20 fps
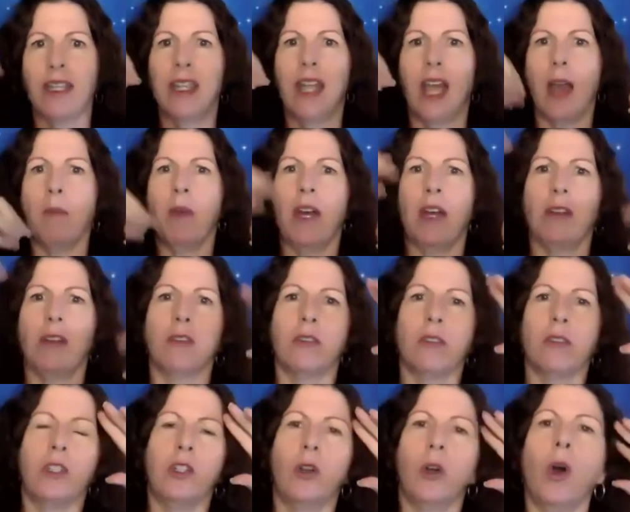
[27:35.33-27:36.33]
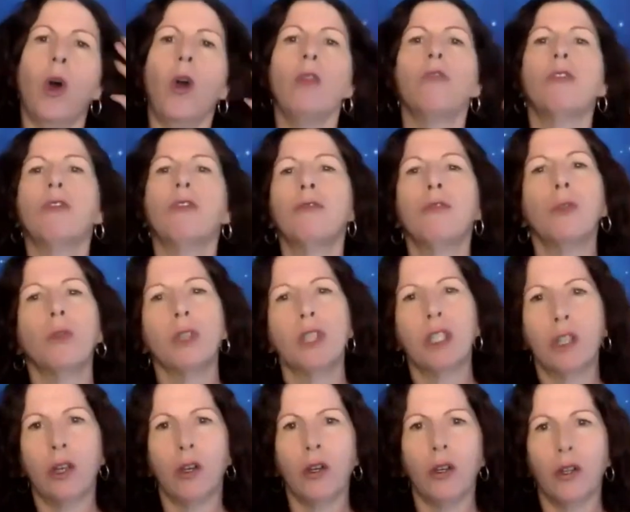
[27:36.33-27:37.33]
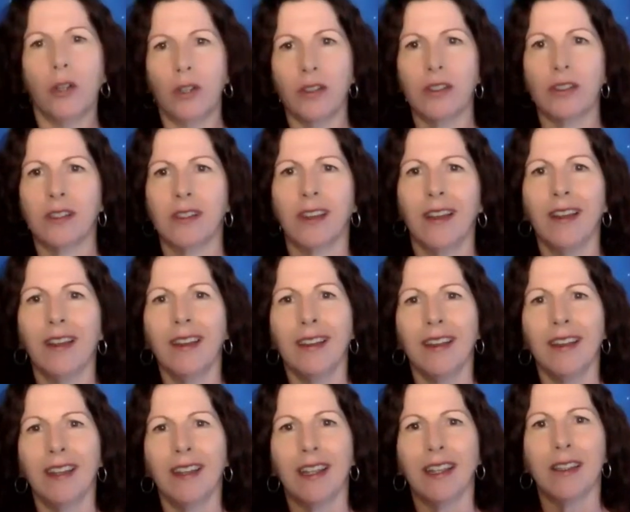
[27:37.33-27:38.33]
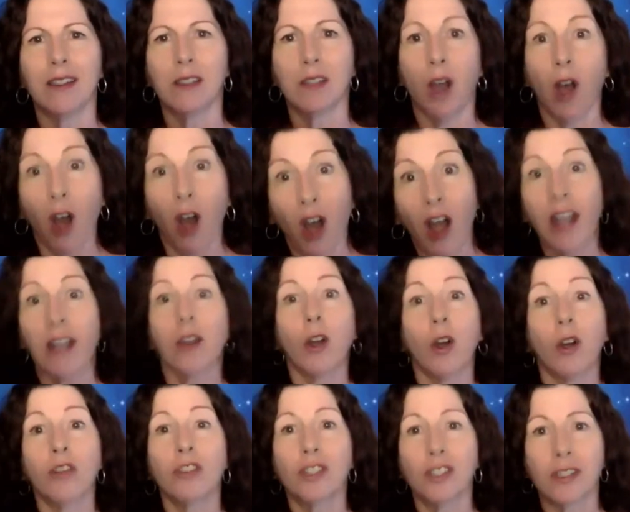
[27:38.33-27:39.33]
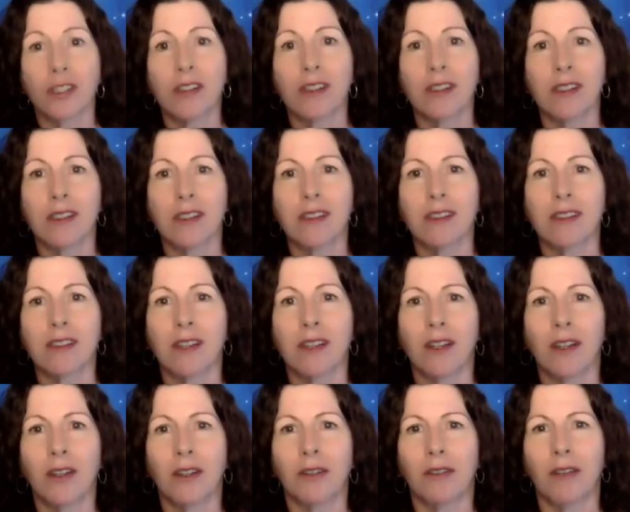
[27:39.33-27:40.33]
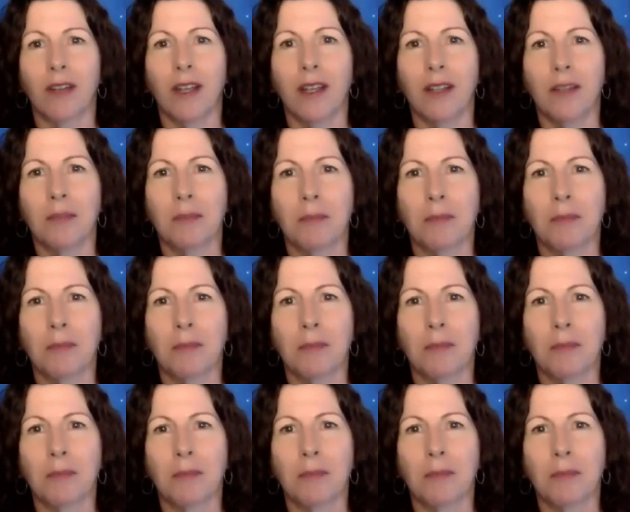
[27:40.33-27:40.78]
Gamma, you know, over 40 hertz is high consciousness, right?